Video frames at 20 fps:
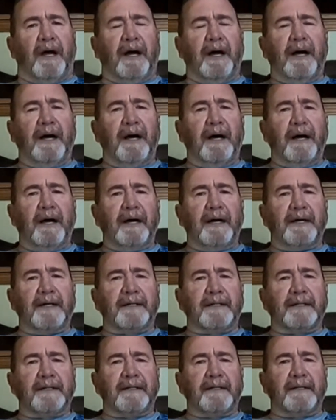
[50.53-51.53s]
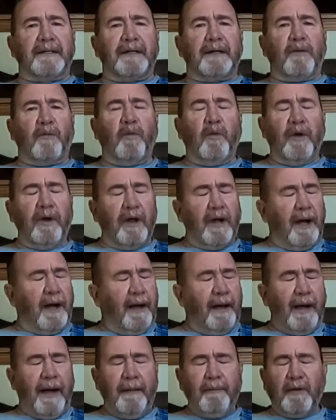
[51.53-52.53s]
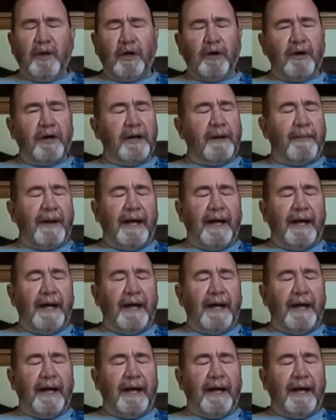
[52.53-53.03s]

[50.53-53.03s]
I'm learning